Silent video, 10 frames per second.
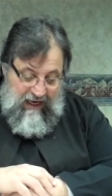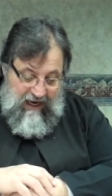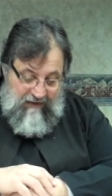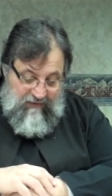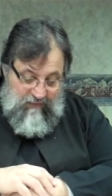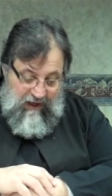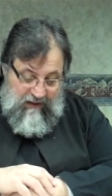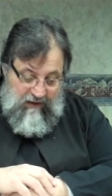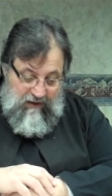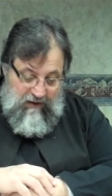
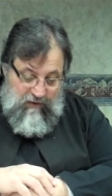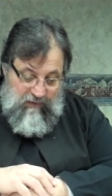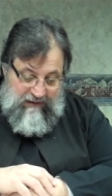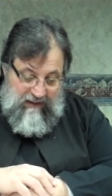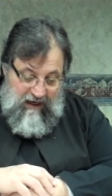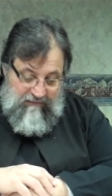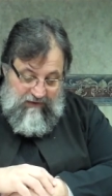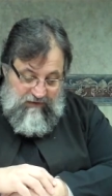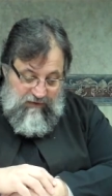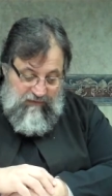Everyone who is of the
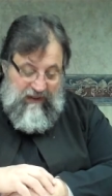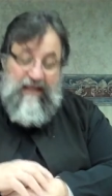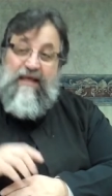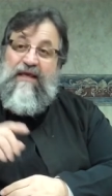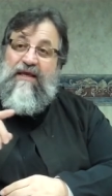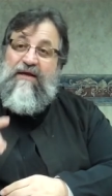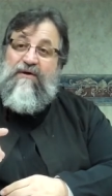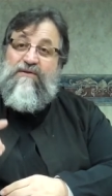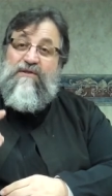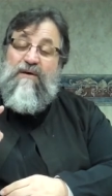truth
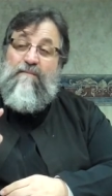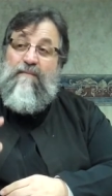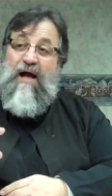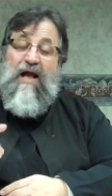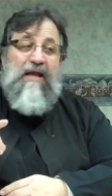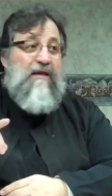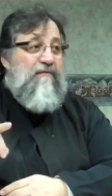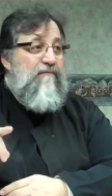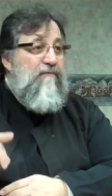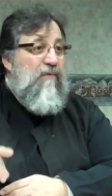hears my
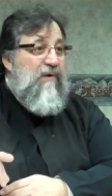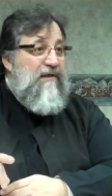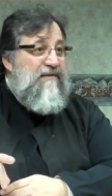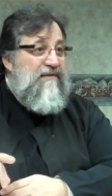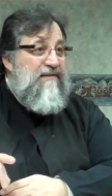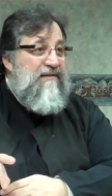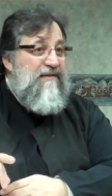voice.